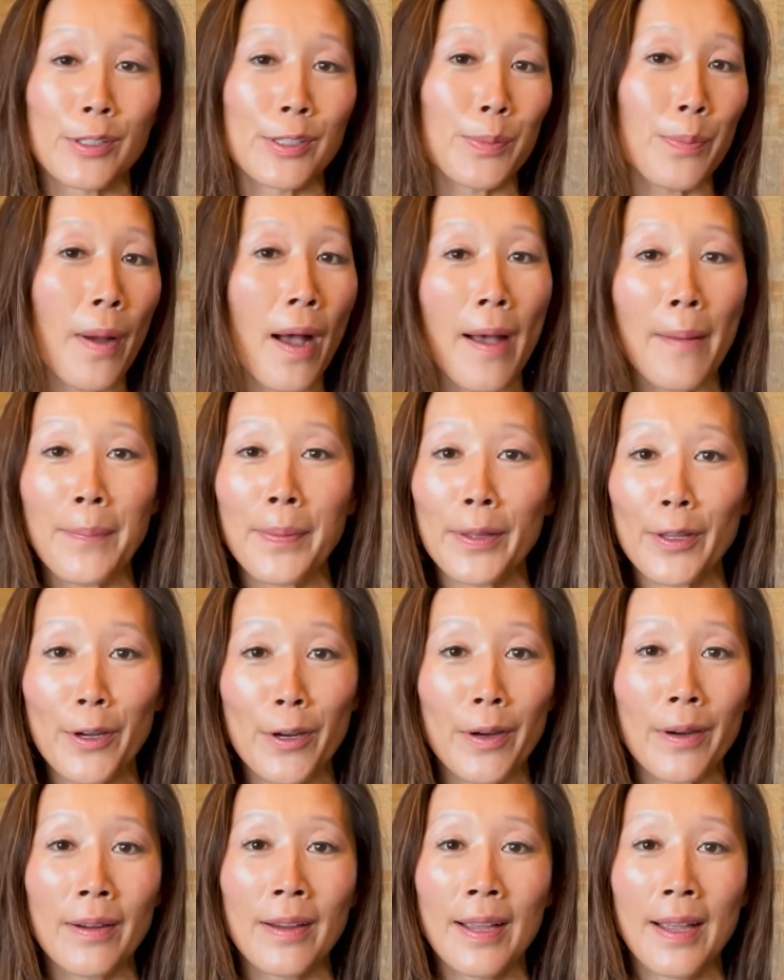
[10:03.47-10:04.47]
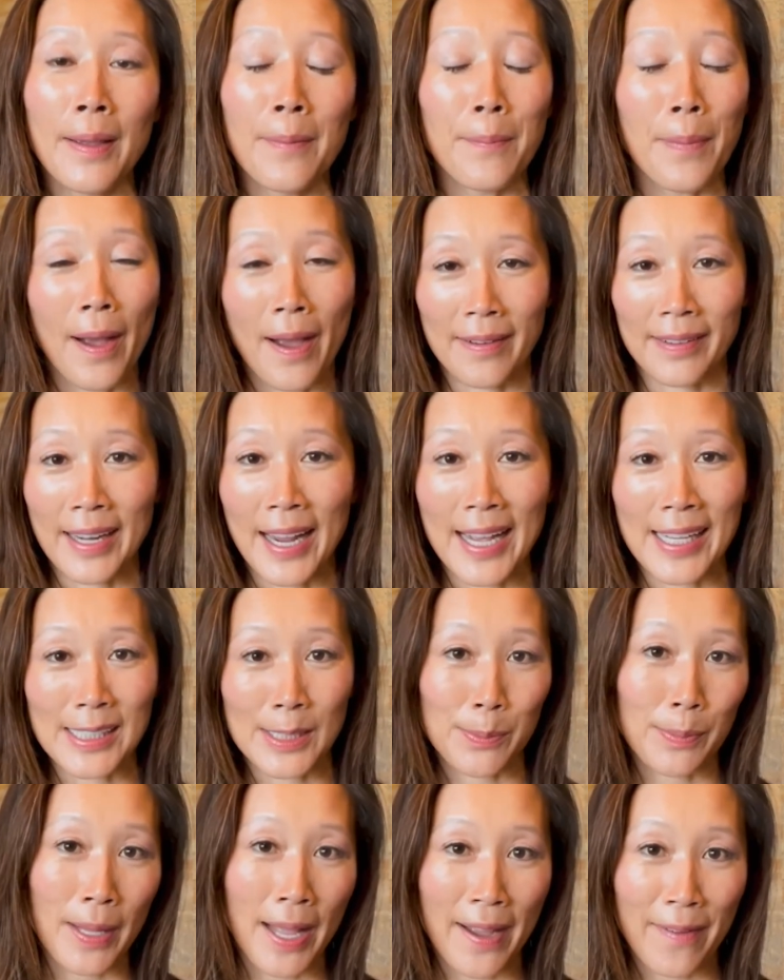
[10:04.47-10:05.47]
popular
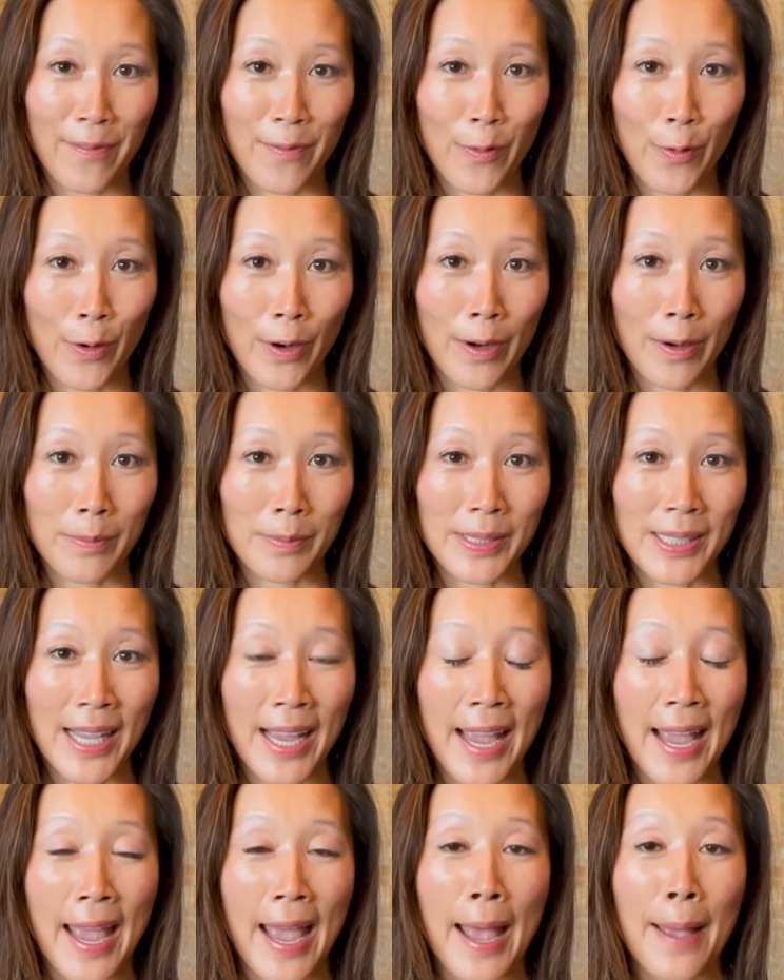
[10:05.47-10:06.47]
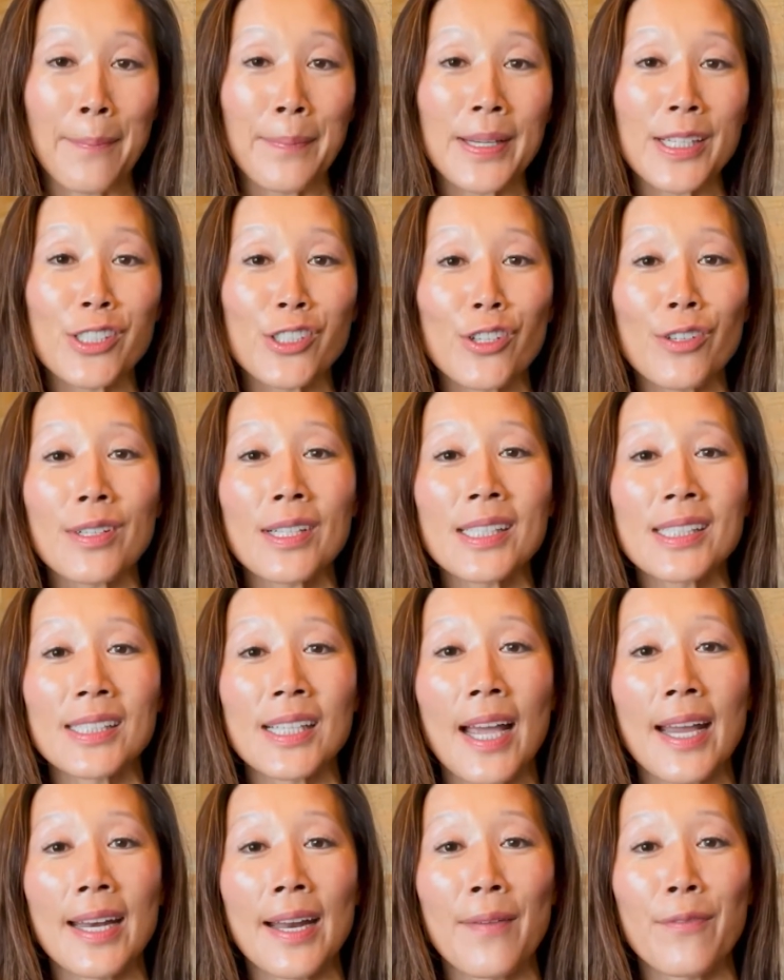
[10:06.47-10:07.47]
podcast platforms, and be sure to
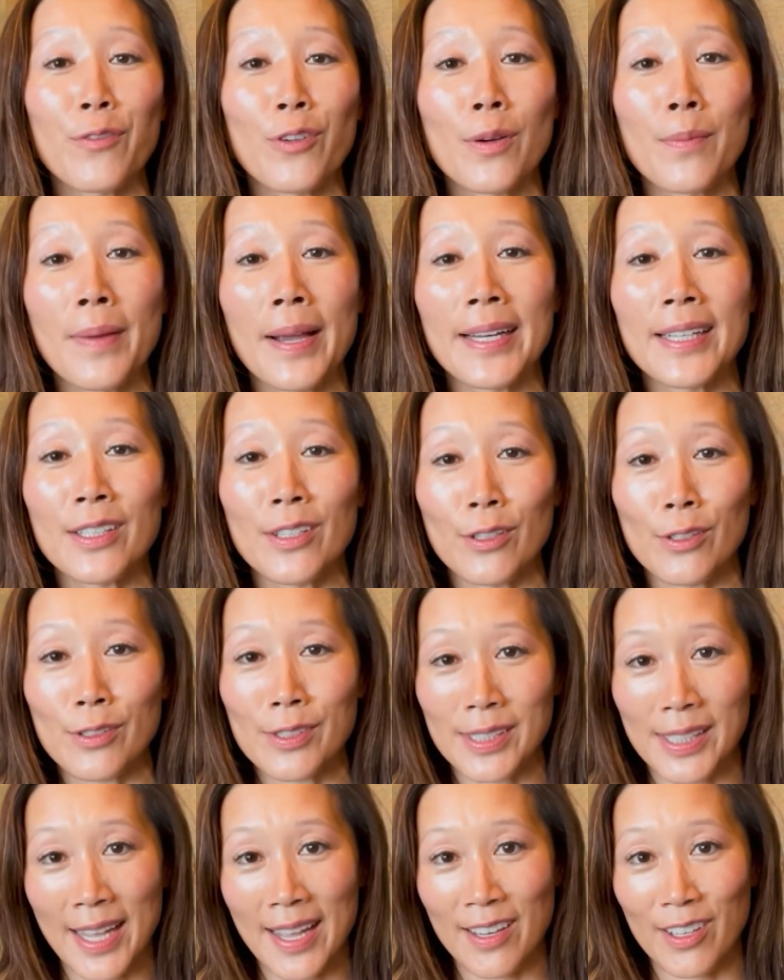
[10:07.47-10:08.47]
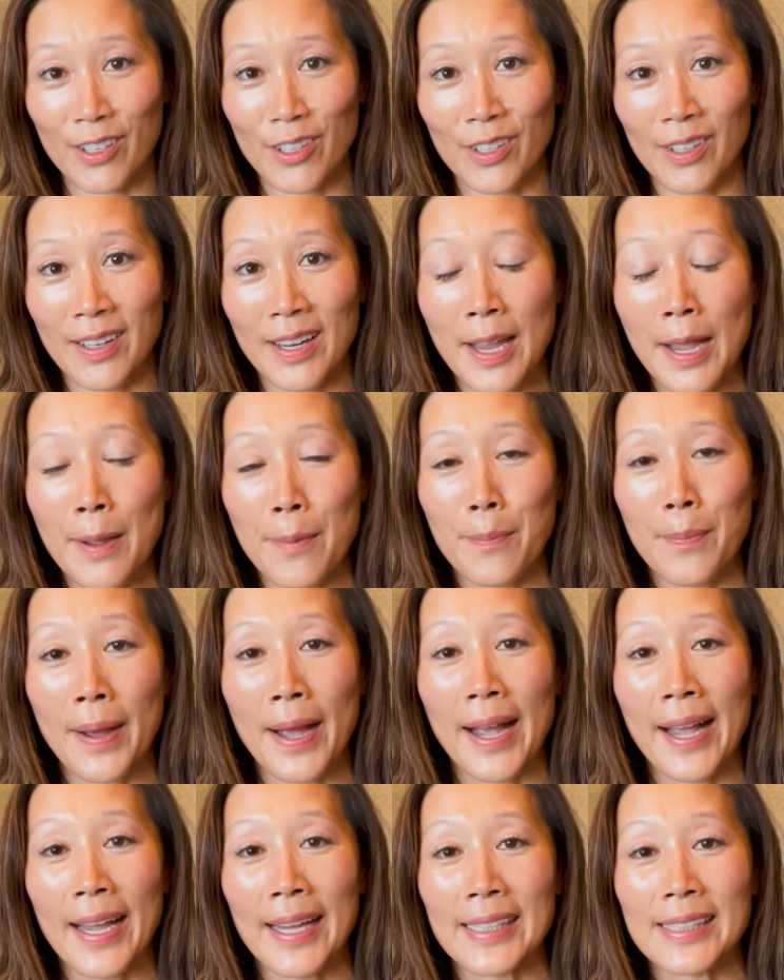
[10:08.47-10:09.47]
sign up for my newsletter
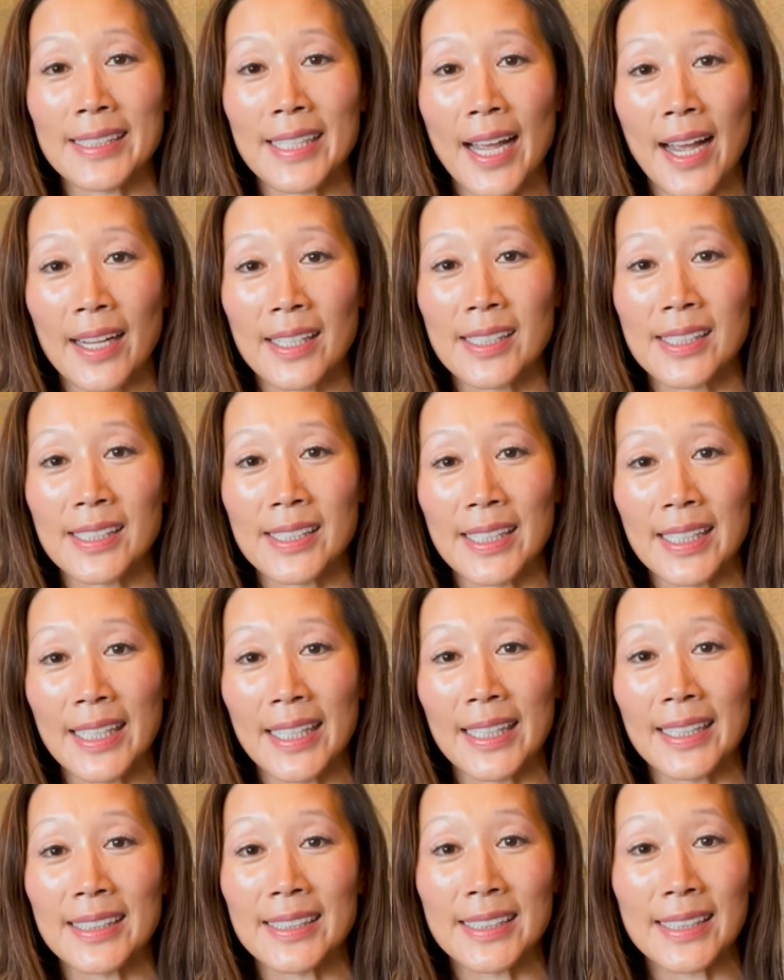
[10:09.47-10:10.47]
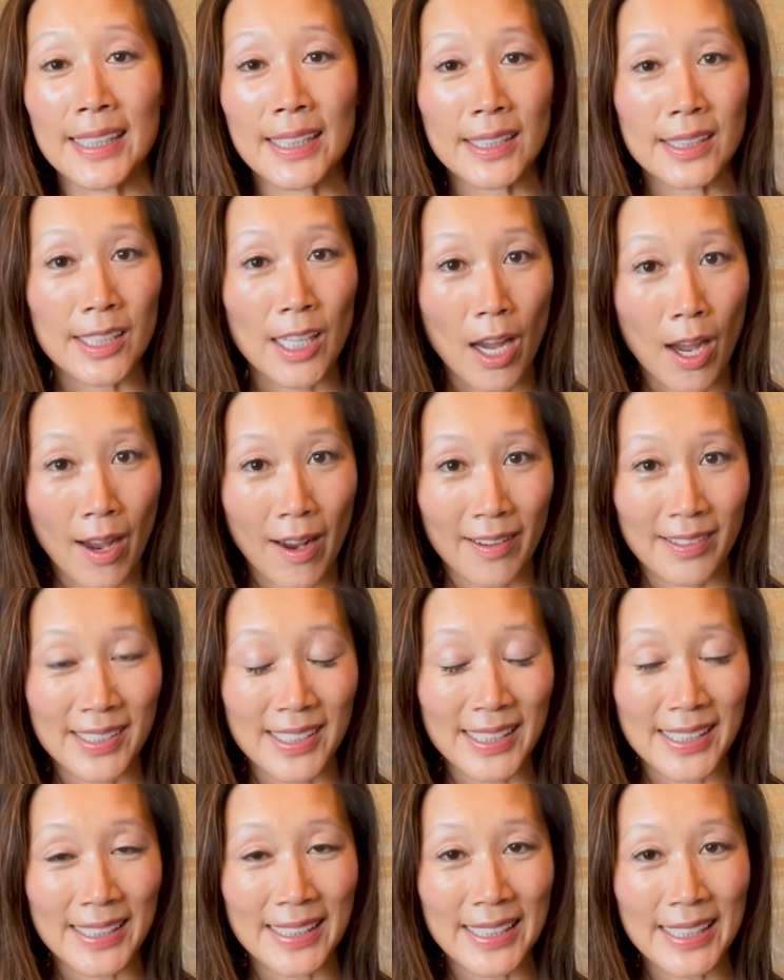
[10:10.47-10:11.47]
by texting
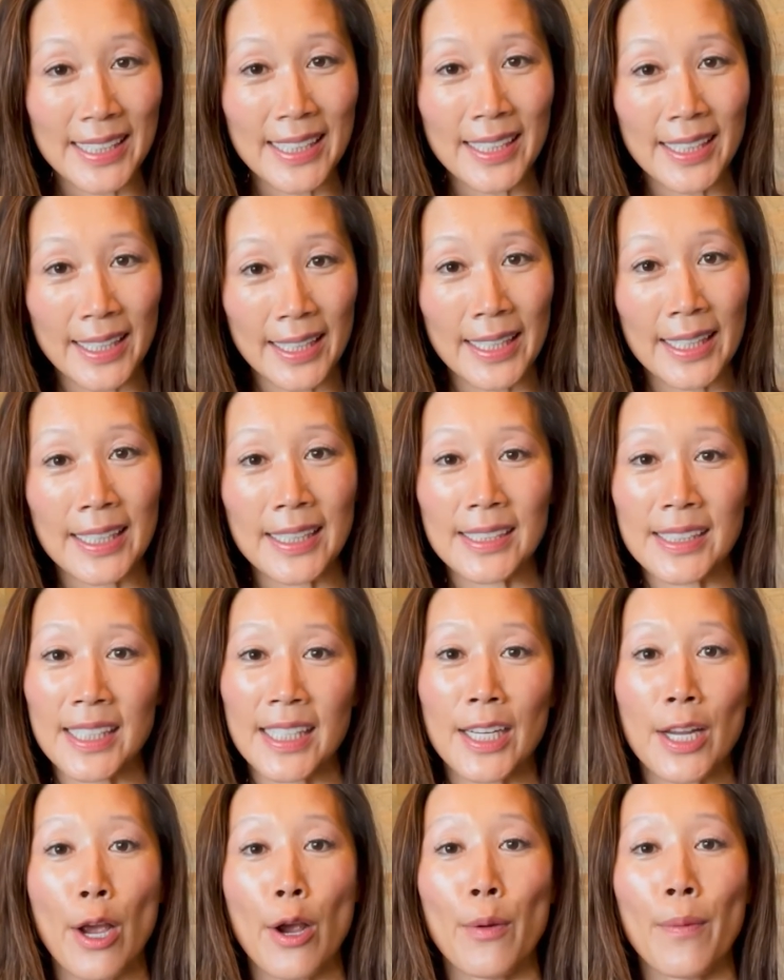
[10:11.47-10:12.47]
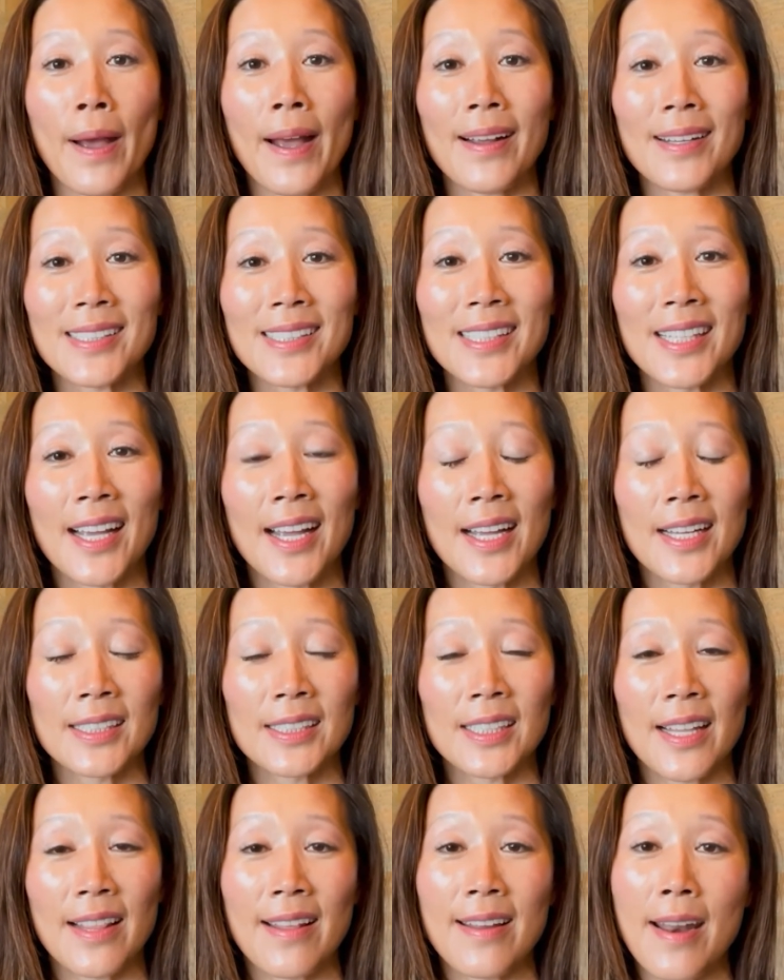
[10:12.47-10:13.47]
Detox, DETOX,
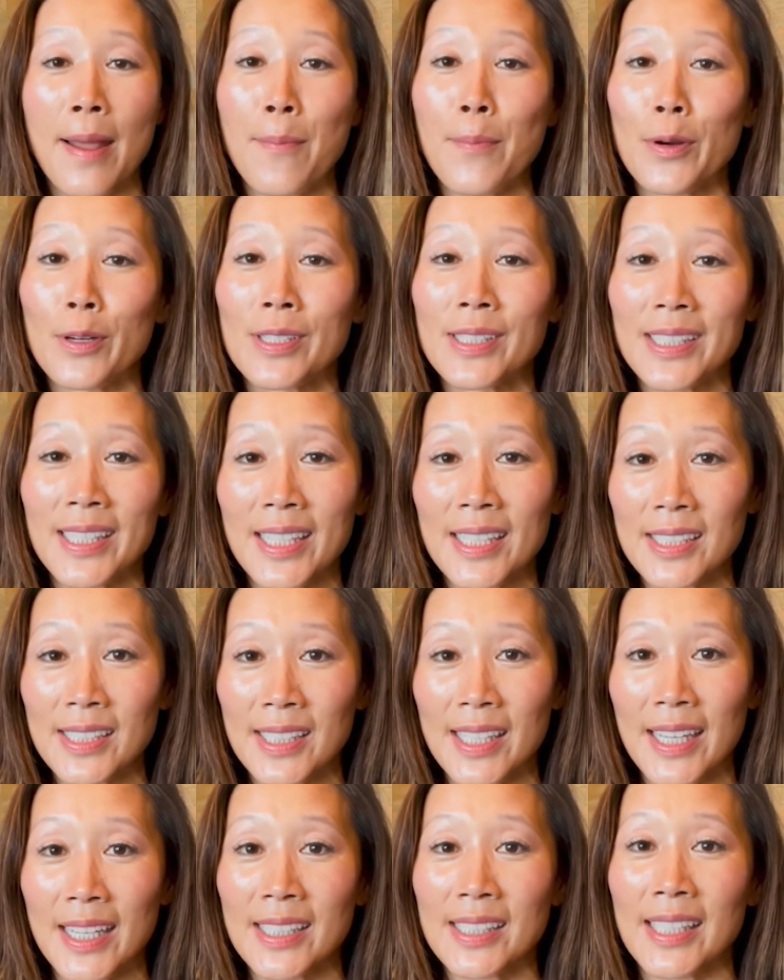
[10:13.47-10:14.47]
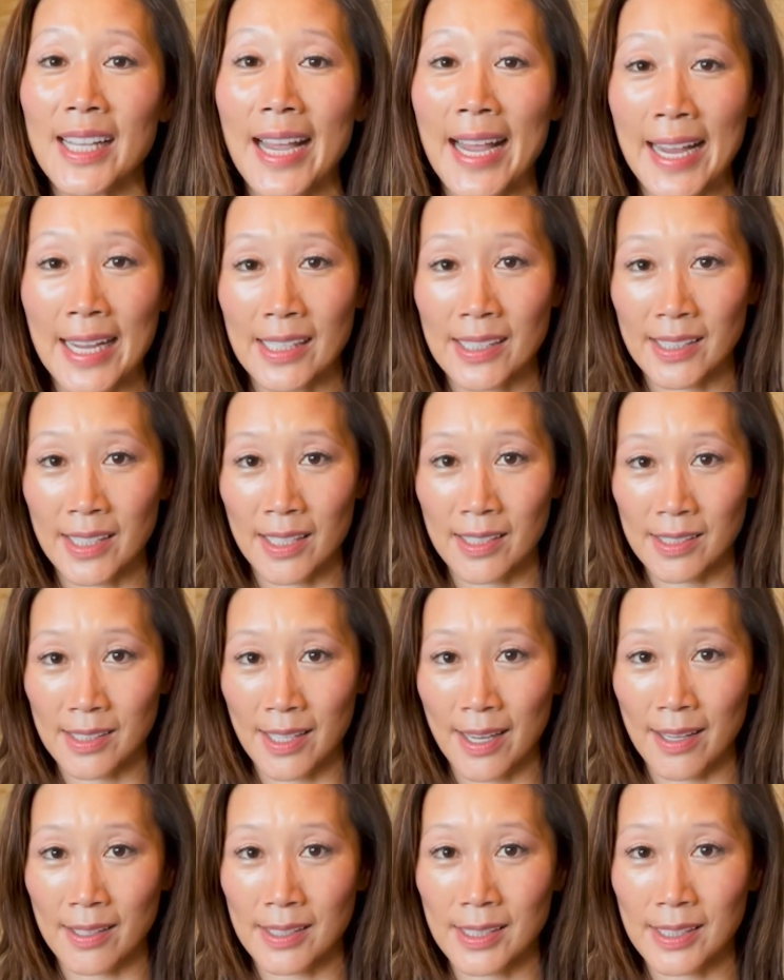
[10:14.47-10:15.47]
to the number
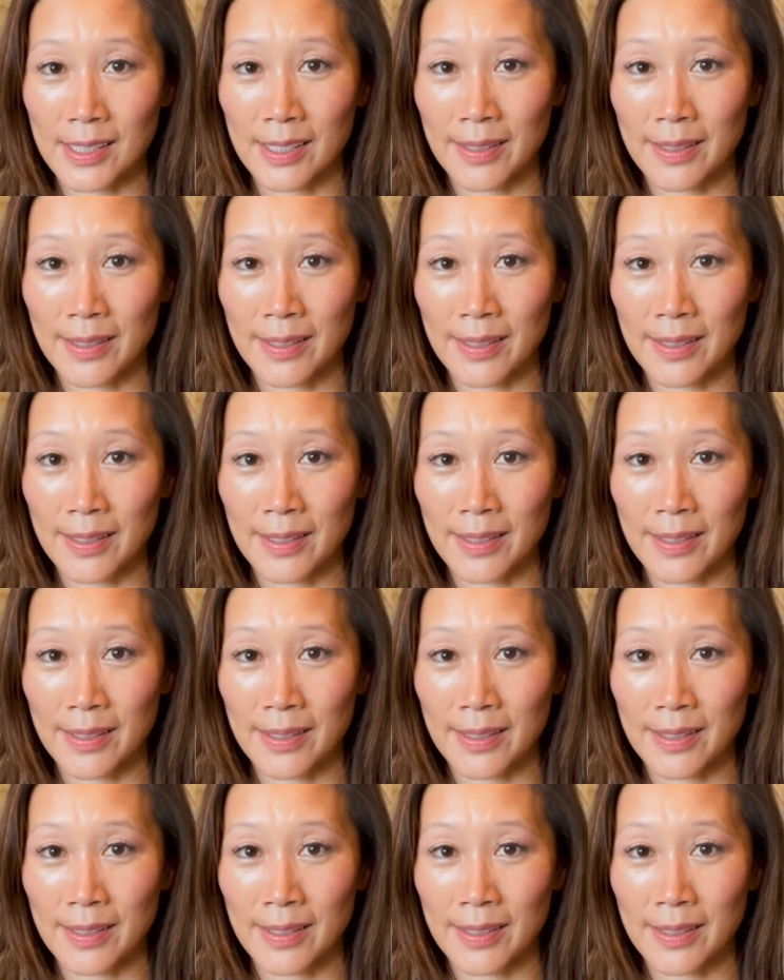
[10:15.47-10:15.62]
66866.